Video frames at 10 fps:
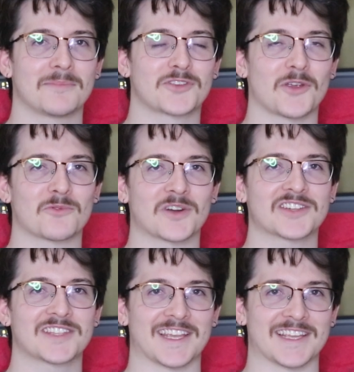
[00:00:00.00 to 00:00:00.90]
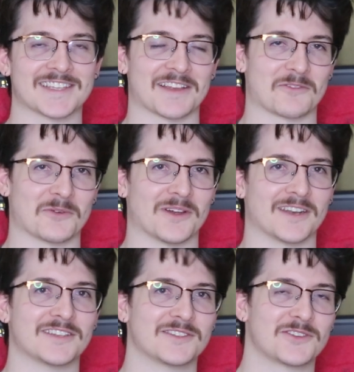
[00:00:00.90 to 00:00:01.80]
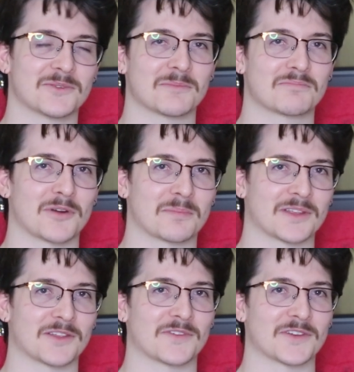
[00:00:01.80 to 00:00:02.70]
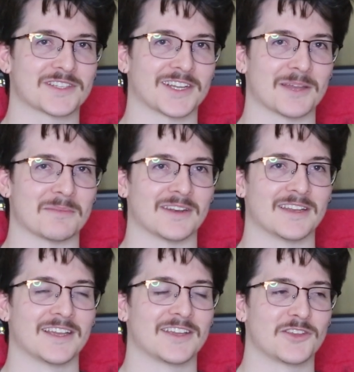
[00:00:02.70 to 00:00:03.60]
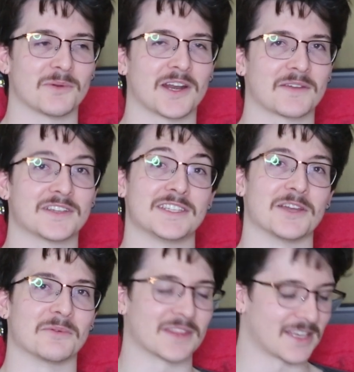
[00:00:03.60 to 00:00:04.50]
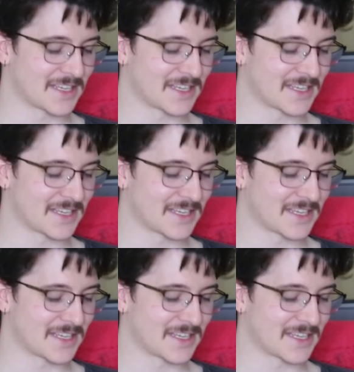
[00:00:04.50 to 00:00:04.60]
don't rush things, everyone. Do it properly the first time, and you won't have to deal with